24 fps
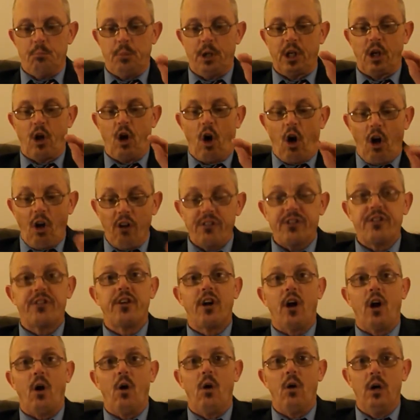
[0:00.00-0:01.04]
but
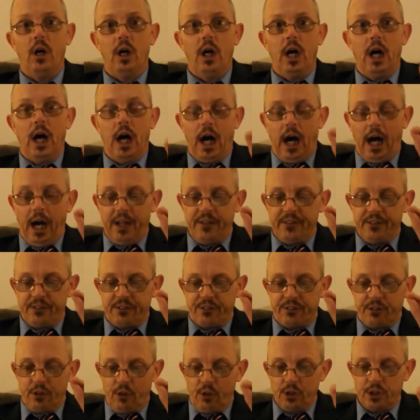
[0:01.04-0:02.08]
also on the
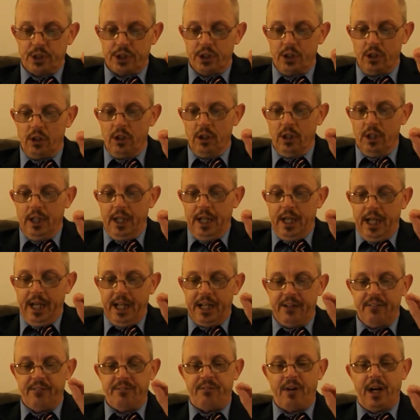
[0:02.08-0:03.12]
social
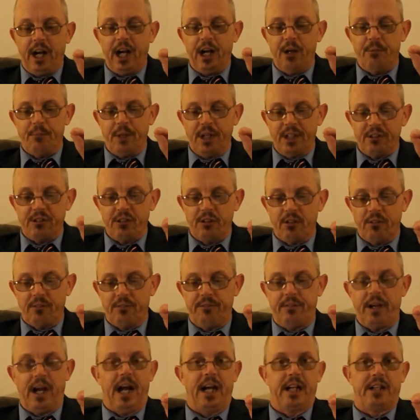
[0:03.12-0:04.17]
and environmental
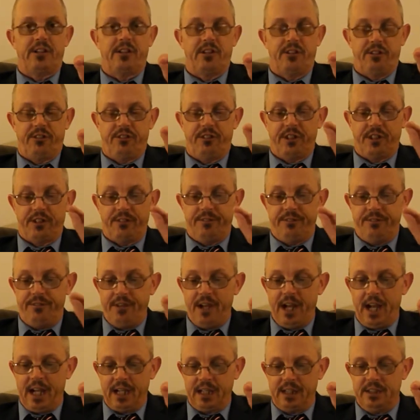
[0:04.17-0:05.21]
factors that
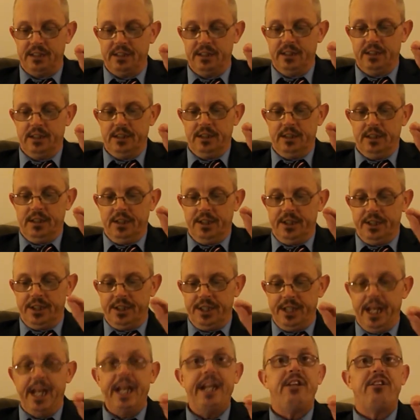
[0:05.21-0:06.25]
affect the
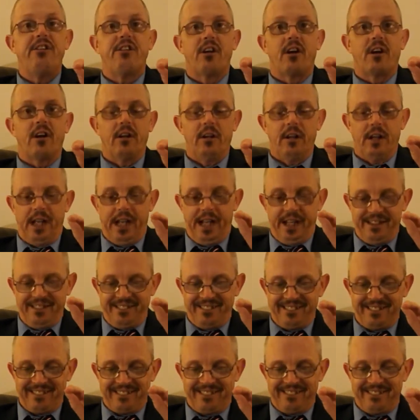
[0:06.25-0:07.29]
nature and
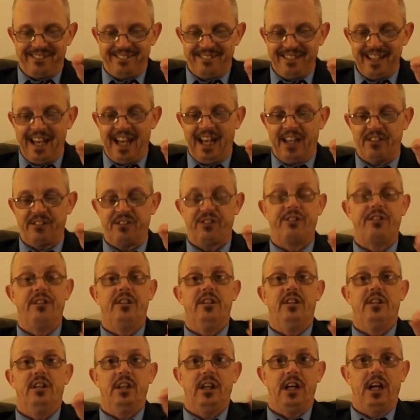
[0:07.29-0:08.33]
success
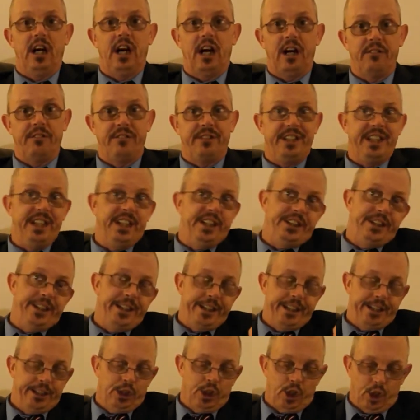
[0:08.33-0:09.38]
of
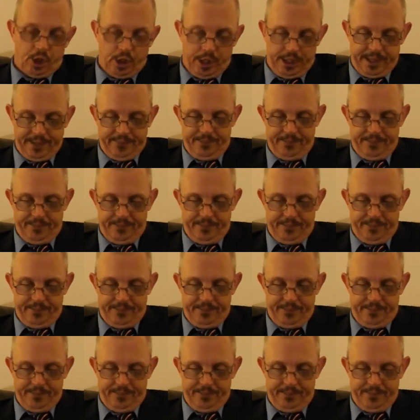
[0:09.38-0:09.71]
teaching and learning.